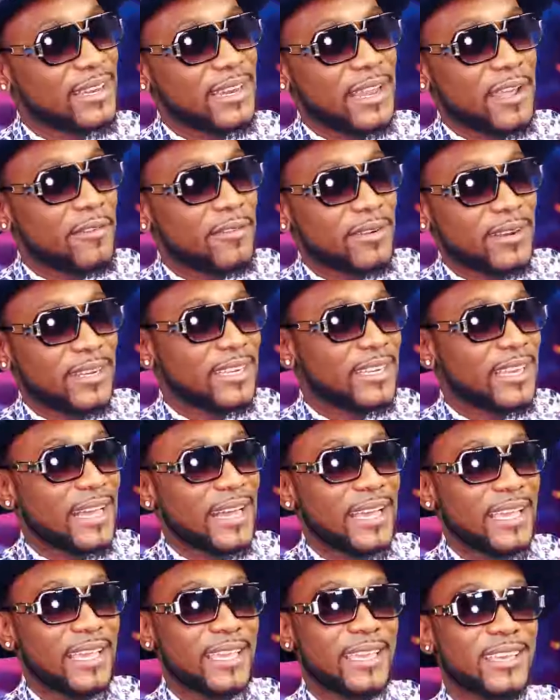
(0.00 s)
Never did
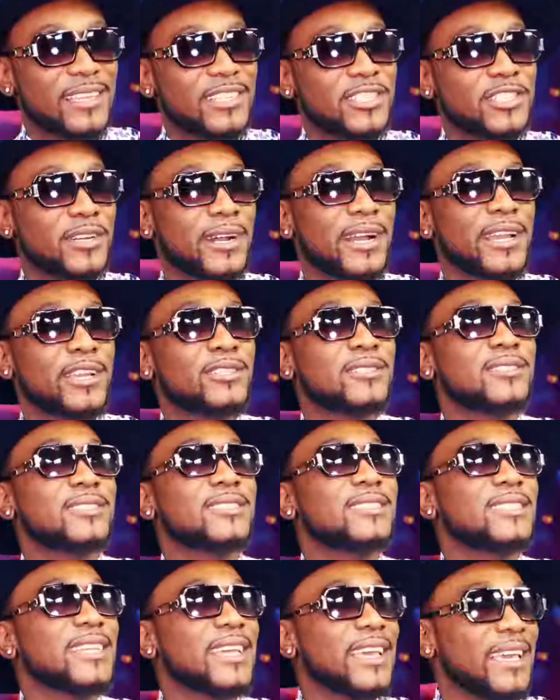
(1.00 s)
I try to
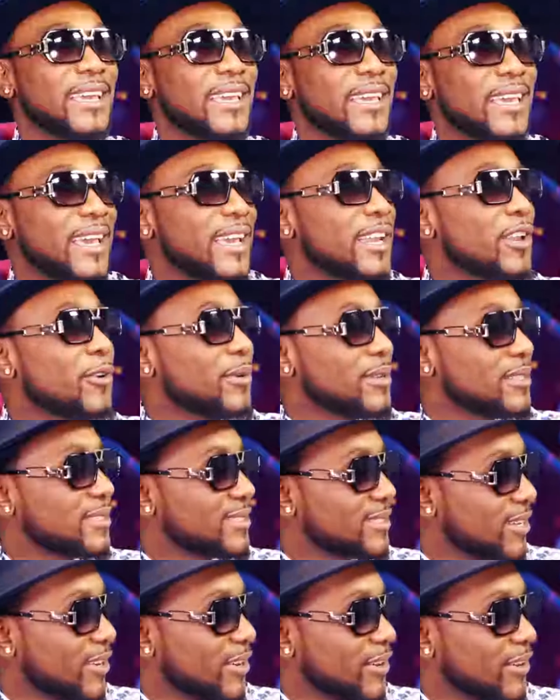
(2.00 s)
sing
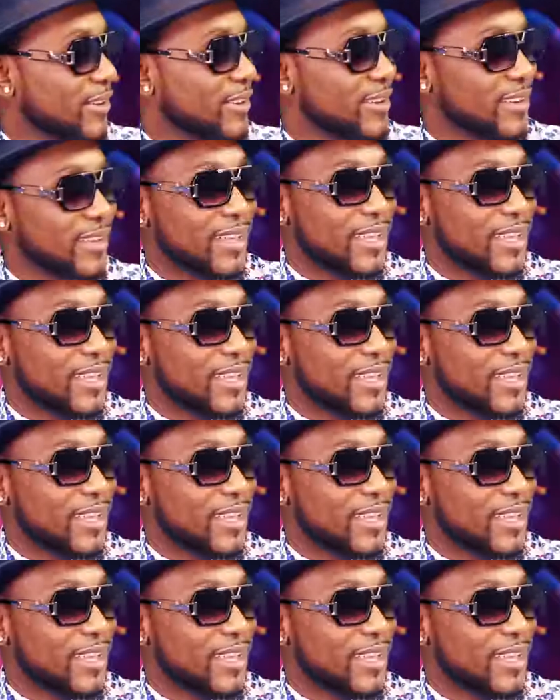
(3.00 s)
anyone's song.